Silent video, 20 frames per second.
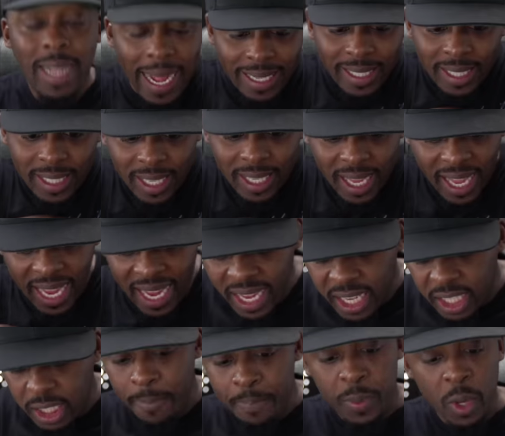That's
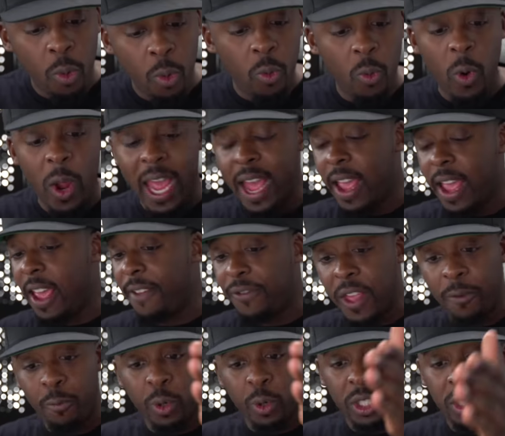it.
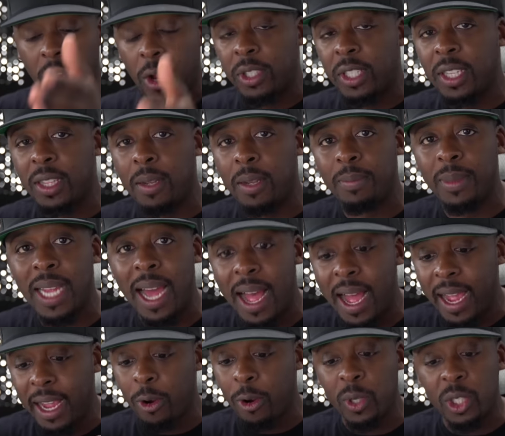If it results in them
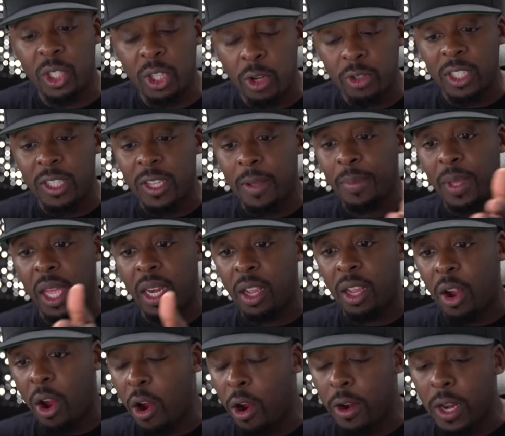dying or results in them
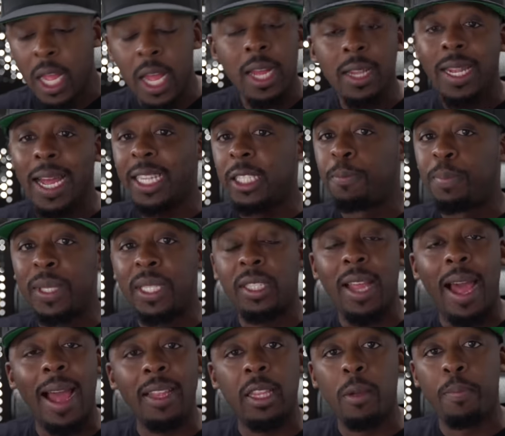getting hurt, that's
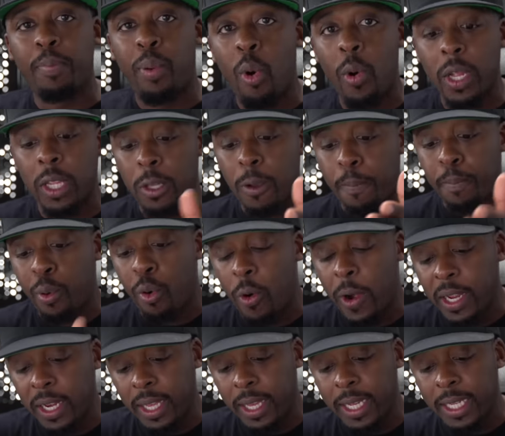beside the point. The
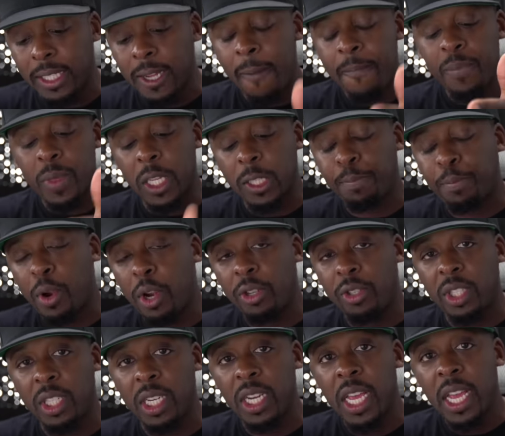point is, this
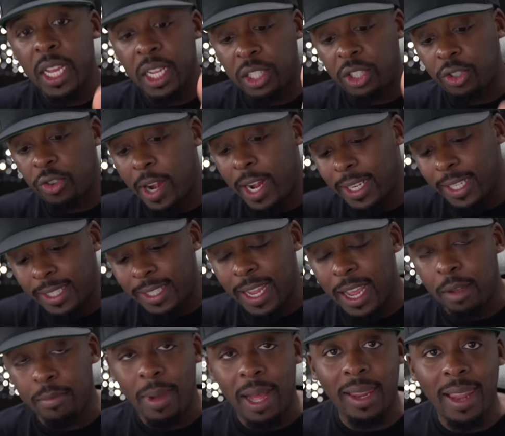person is trying to
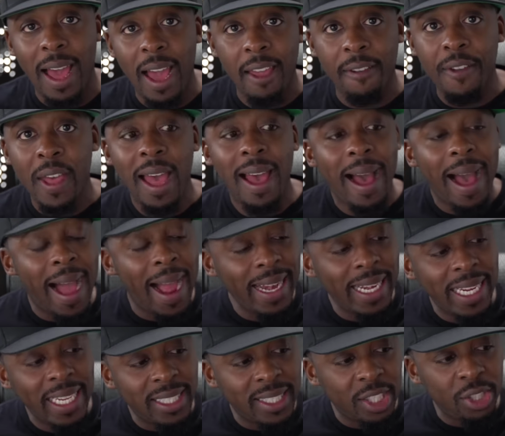take my life.
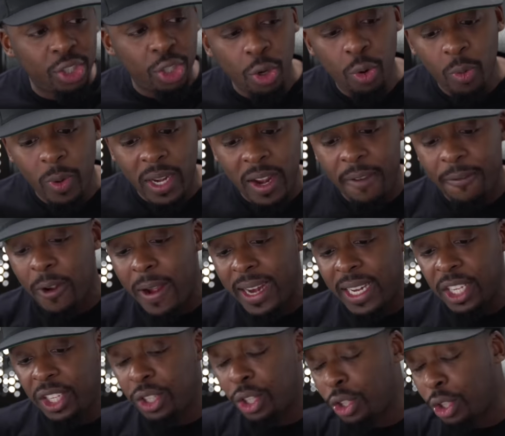I need to do whatever
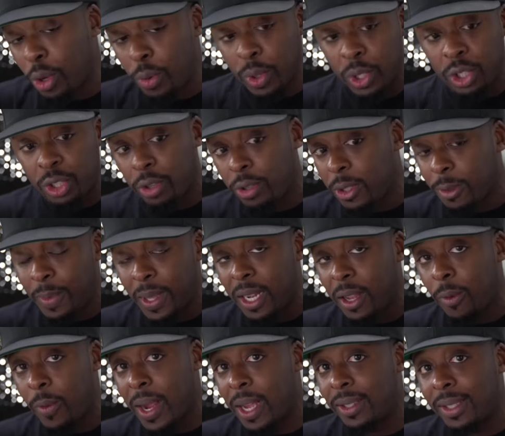I need to do and shoot as
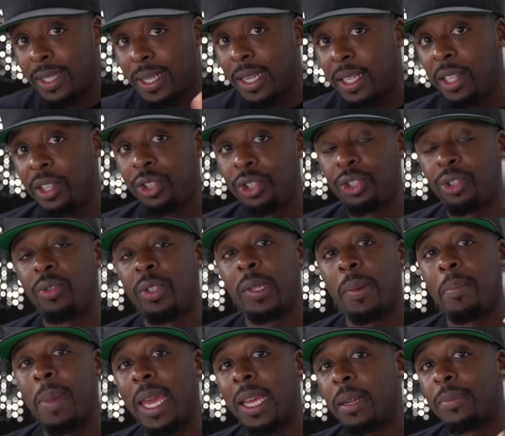many rounds as I need to
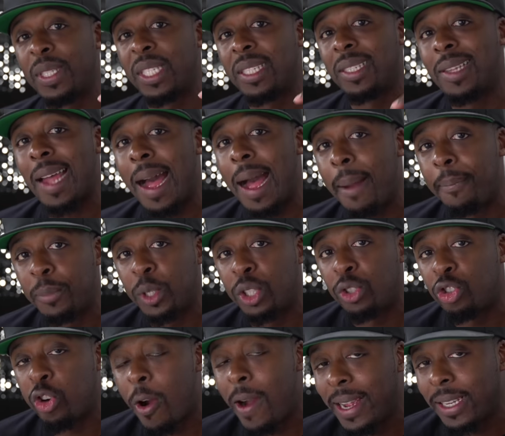shoot to make them stop
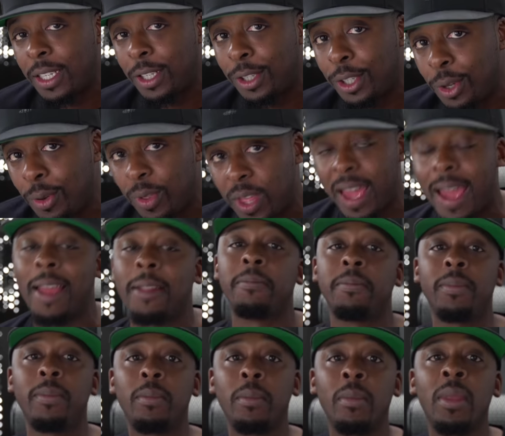trying to do that.